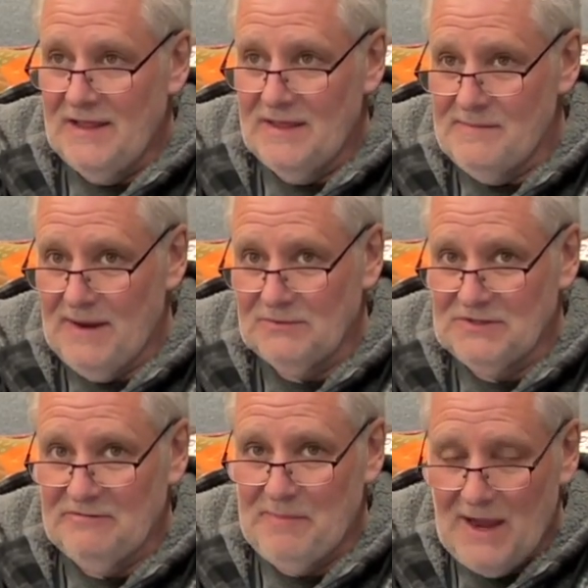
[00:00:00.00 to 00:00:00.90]
the amount
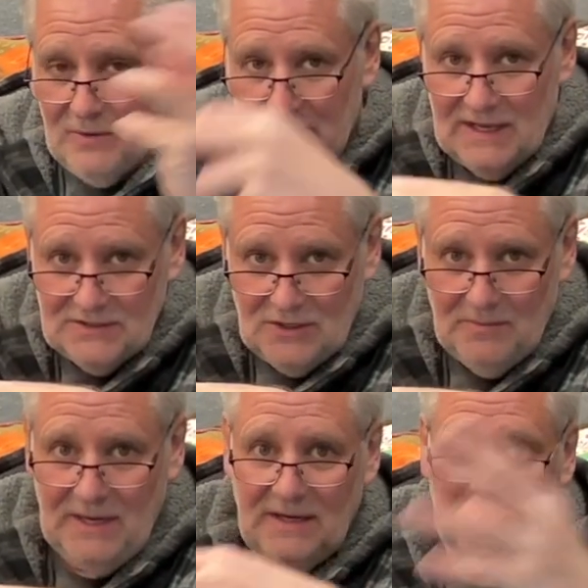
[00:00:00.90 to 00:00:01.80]
of power that's
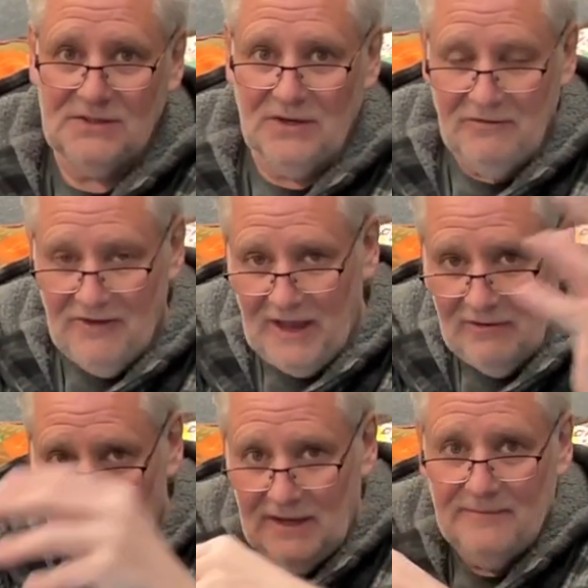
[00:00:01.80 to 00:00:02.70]
coming in is going to
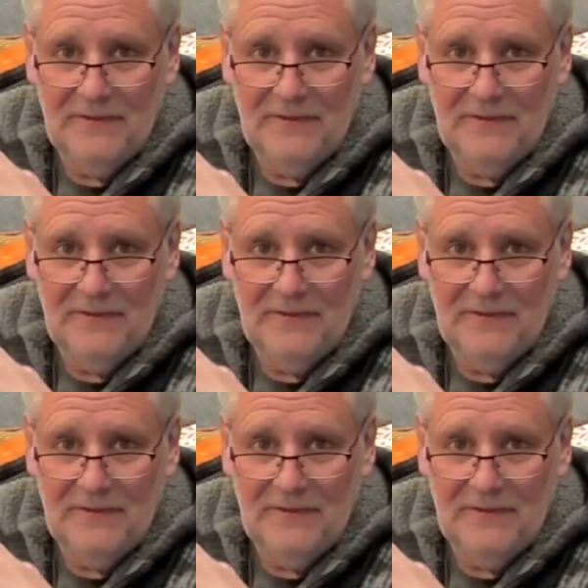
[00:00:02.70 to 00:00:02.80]
vary.